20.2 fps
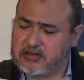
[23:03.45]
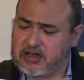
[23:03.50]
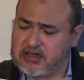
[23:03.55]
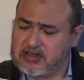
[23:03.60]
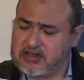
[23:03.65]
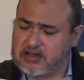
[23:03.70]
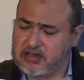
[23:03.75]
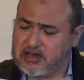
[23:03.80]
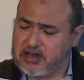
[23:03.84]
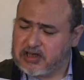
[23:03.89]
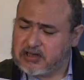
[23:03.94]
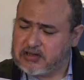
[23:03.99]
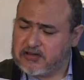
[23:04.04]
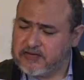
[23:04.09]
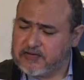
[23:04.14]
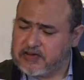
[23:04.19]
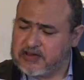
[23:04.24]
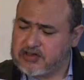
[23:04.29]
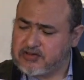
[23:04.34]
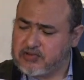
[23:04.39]

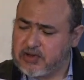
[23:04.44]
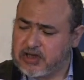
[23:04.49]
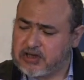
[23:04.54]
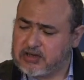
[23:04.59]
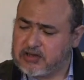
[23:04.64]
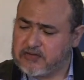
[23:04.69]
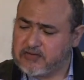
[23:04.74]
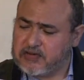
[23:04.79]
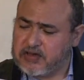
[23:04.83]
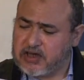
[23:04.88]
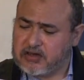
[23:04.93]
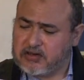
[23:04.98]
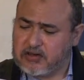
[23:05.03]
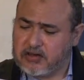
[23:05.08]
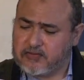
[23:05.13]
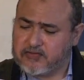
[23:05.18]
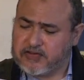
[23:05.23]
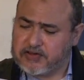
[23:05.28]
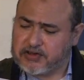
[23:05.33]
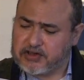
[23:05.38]
non-selective, constructive,
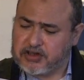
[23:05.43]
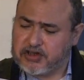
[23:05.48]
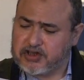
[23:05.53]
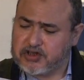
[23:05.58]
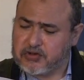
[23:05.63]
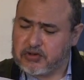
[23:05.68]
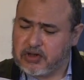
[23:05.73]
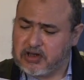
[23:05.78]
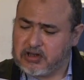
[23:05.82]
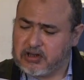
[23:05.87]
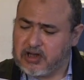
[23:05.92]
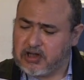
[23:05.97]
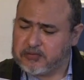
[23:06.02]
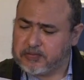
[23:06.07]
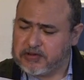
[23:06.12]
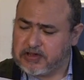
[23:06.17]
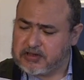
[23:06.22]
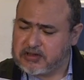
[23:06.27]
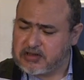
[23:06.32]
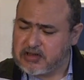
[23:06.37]
non-confrontational, and
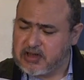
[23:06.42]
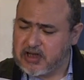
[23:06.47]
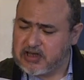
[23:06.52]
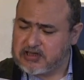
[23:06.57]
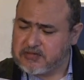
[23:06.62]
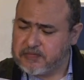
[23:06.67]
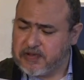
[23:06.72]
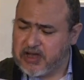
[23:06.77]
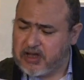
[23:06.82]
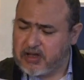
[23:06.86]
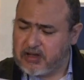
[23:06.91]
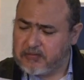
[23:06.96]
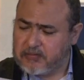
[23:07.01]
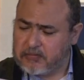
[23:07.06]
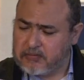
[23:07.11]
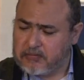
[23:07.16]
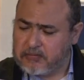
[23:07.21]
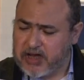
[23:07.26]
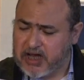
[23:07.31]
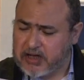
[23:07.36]
non-politicized
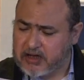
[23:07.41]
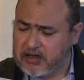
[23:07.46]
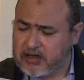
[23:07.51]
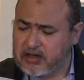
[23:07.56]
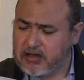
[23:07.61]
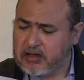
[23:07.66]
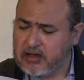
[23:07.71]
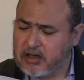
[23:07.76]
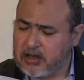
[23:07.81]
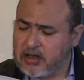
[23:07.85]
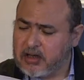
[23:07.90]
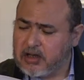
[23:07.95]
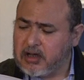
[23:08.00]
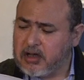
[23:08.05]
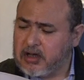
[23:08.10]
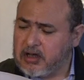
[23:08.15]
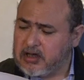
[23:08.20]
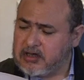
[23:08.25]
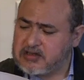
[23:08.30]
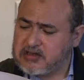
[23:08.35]
manner,
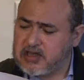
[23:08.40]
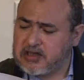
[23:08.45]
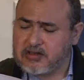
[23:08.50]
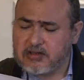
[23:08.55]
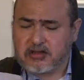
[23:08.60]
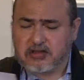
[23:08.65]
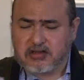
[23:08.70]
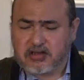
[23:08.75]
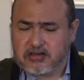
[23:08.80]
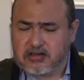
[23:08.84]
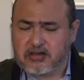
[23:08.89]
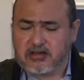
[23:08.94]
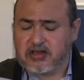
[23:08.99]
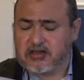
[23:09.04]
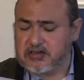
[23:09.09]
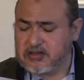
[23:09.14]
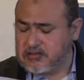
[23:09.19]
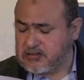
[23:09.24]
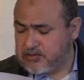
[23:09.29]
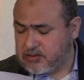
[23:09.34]
etc., etc.,
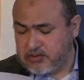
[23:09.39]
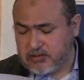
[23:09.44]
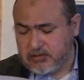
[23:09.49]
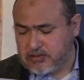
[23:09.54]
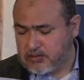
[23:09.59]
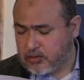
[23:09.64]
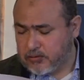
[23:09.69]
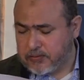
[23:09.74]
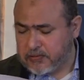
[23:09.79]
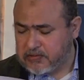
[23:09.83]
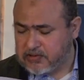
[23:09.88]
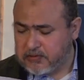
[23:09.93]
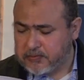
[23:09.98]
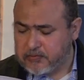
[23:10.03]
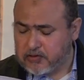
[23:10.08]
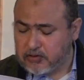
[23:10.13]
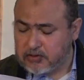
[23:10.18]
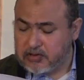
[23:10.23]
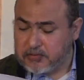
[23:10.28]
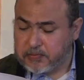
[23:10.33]
the
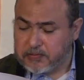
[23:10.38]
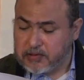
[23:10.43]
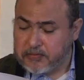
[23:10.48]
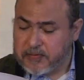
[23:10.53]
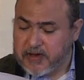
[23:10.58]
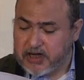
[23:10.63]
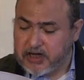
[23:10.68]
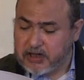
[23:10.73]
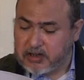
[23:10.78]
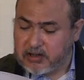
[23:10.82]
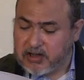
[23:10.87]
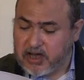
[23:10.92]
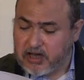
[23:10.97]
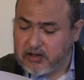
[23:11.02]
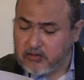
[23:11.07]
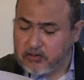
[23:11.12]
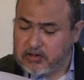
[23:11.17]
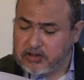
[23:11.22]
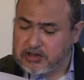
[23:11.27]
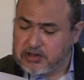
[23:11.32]
typical diplomatic
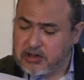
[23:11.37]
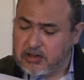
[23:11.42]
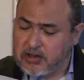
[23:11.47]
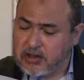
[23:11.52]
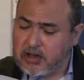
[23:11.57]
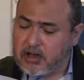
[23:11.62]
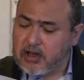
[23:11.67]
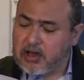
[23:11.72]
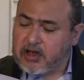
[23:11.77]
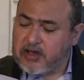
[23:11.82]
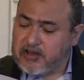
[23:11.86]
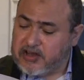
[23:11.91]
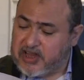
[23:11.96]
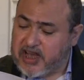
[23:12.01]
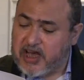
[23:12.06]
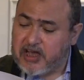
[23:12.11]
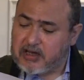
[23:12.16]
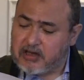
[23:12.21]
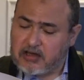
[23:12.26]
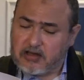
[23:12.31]
language.
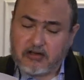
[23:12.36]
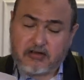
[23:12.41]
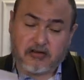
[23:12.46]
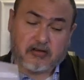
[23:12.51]
Then,